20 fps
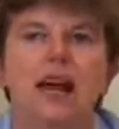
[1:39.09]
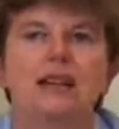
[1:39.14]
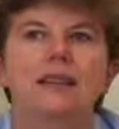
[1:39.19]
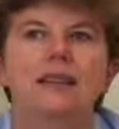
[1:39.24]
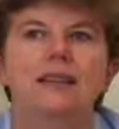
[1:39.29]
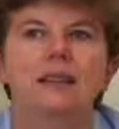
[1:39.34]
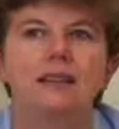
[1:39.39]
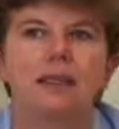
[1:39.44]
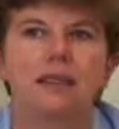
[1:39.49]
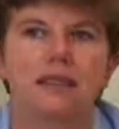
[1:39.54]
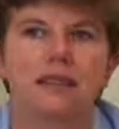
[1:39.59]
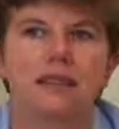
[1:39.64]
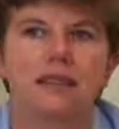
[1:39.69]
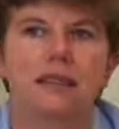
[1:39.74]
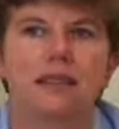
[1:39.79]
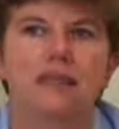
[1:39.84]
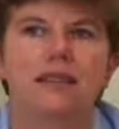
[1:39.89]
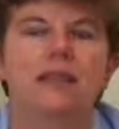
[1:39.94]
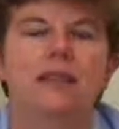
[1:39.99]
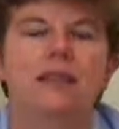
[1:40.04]
Ali
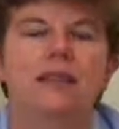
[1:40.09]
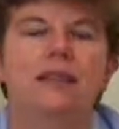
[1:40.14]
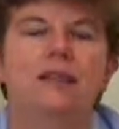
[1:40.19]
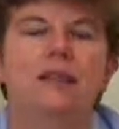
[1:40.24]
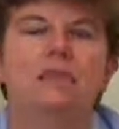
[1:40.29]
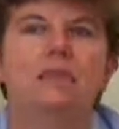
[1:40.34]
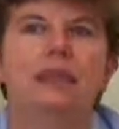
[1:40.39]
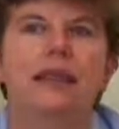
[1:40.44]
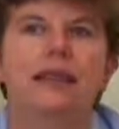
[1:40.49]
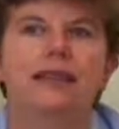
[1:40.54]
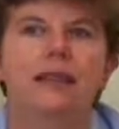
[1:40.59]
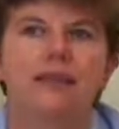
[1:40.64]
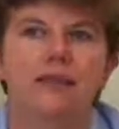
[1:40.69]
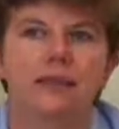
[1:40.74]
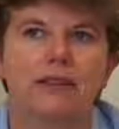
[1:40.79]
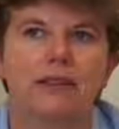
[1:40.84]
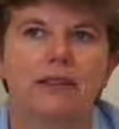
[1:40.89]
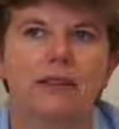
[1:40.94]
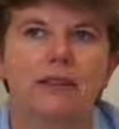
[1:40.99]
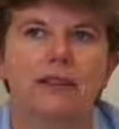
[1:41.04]
Sese is
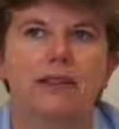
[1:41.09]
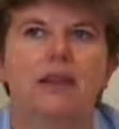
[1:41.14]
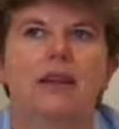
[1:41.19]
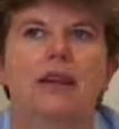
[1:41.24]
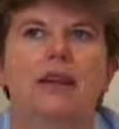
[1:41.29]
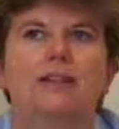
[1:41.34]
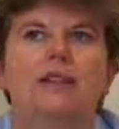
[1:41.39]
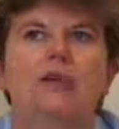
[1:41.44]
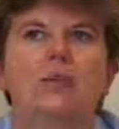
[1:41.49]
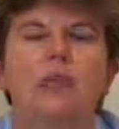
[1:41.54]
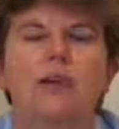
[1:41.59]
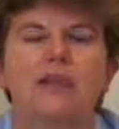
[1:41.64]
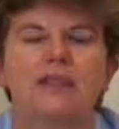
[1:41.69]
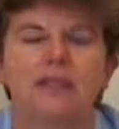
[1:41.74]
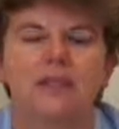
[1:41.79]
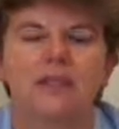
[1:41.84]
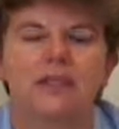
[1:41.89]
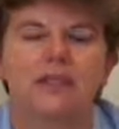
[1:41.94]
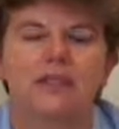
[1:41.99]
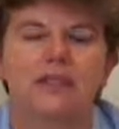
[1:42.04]
bent and
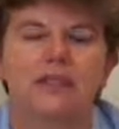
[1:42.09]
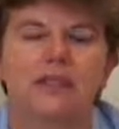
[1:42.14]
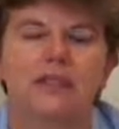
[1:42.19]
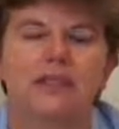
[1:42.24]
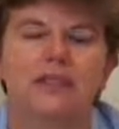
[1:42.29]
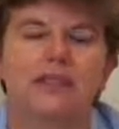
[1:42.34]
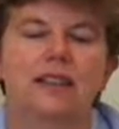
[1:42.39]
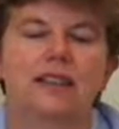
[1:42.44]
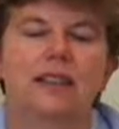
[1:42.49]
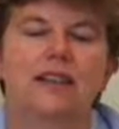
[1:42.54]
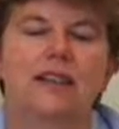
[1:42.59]
wizened,